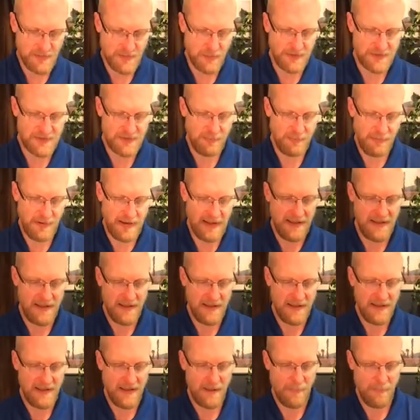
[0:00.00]
were spread
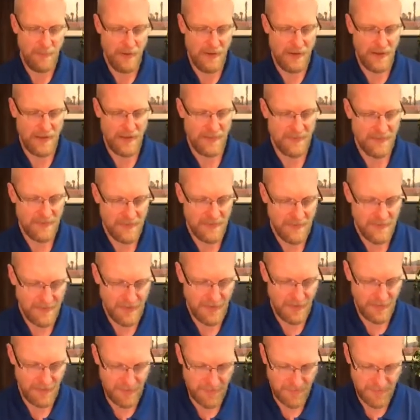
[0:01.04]
upon
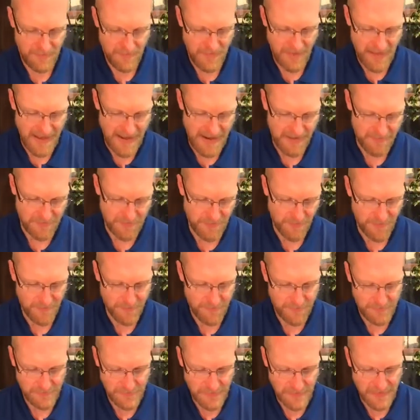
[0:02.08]
the earth after the
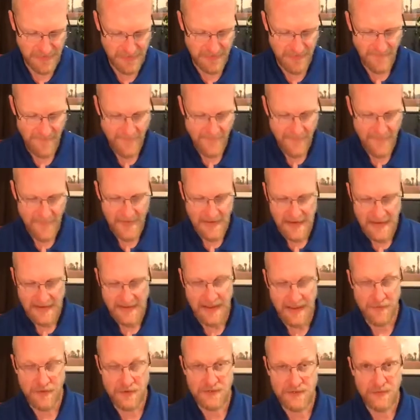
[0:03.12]
flood.
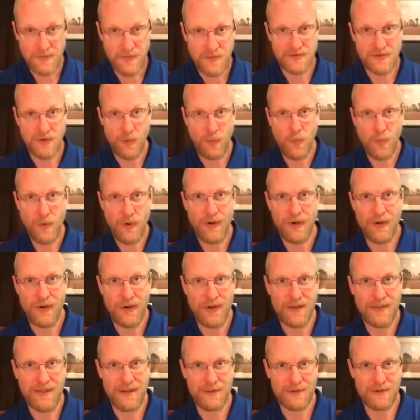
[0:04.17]
Now there's a
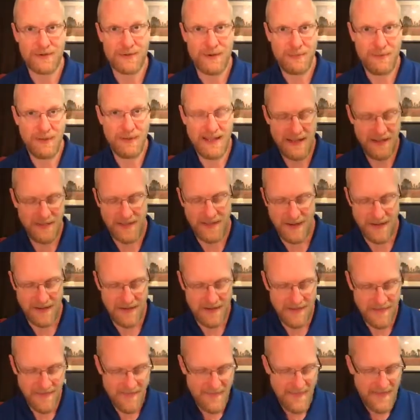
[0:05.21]
word that was repeated
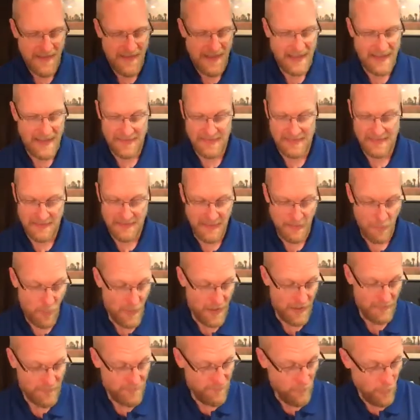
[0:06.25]
there,
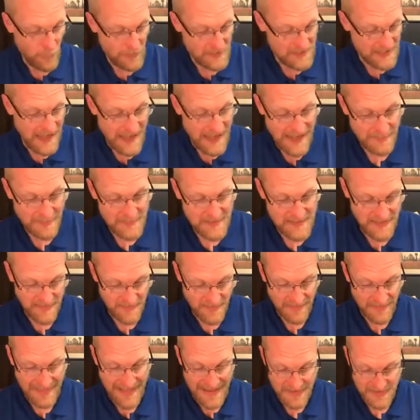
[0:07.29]
like 4 times in
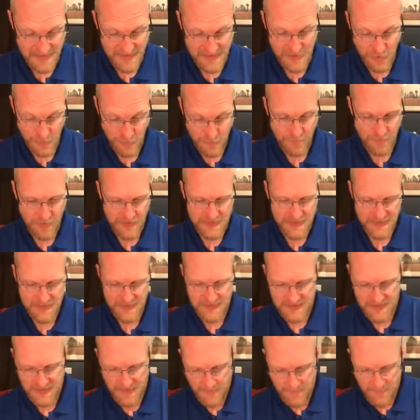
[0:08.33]
the last 2
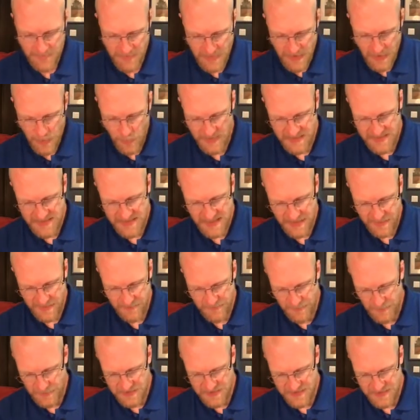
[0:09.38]
verses. We see it
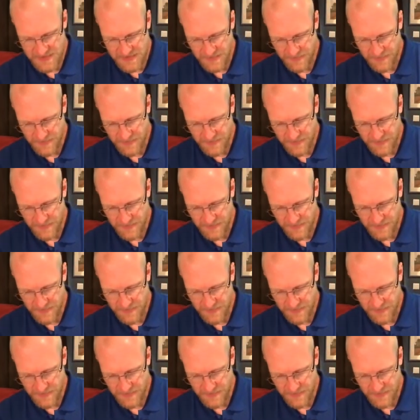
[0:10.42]
the